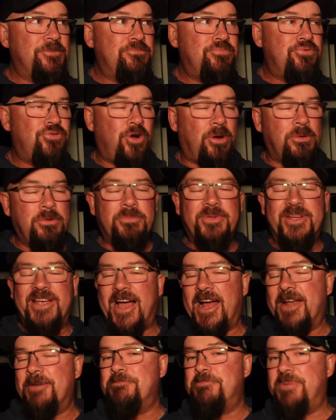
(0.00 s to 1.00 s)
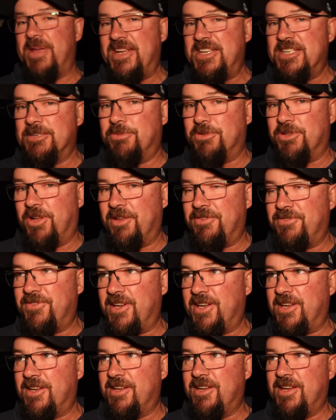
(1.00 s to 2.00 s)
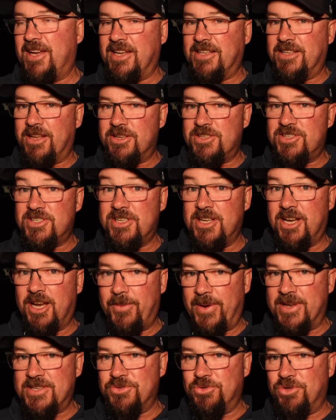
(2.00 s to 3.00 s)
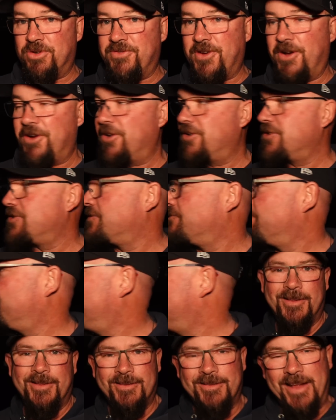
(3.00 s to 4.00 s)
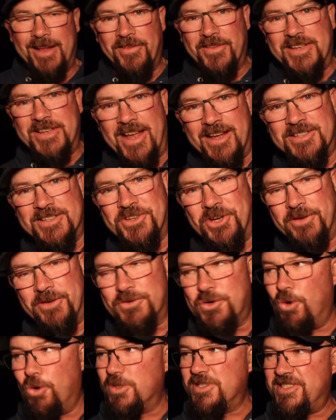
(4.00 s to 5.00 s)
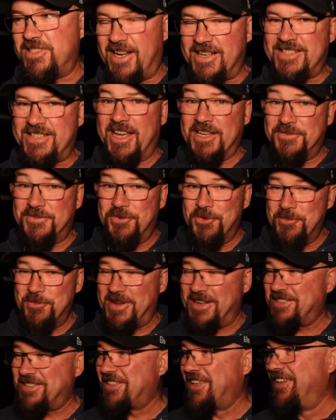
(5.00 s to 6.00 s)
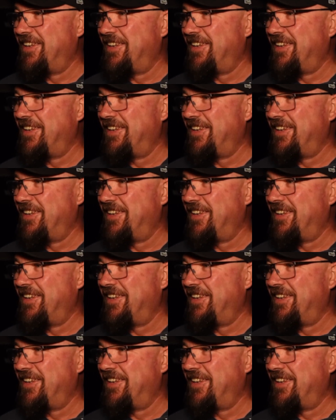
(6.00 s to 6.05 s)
probably unbeatable, I think, in those silhouette sort of photos. The other downside, of course, is that it takes 4 minutes.